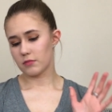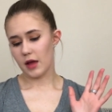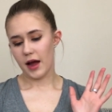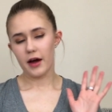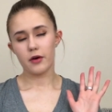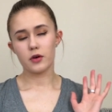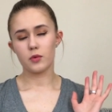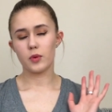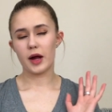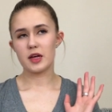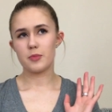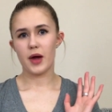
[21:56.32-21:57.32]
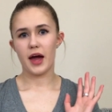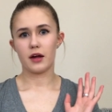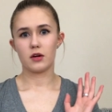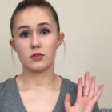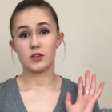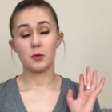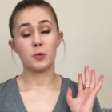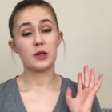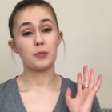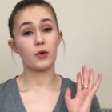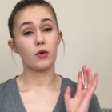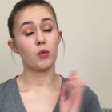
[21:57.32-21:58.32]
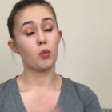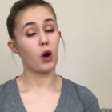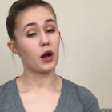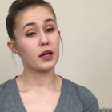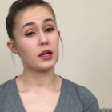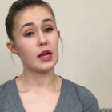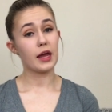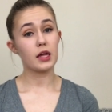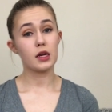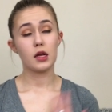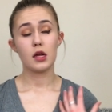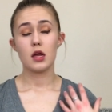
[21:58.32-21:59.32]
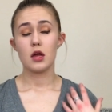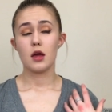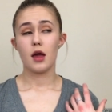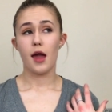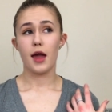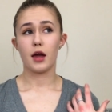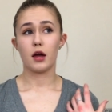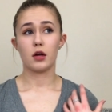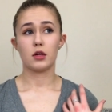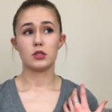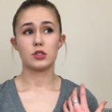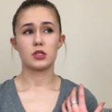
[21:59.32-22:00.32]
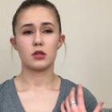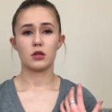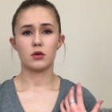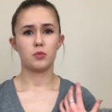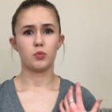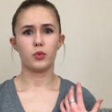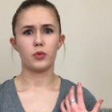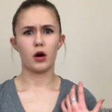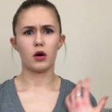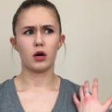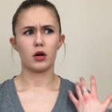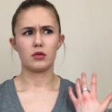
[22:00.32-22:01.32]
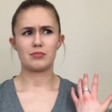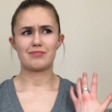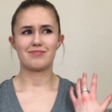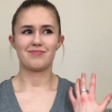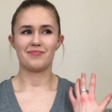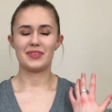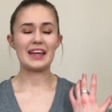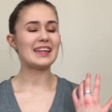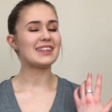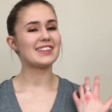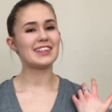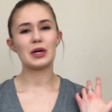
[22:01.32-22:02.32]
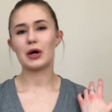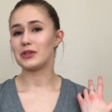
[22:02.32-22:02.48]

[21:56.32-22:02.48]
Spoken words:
how to write patterns that people want to knit and are easy to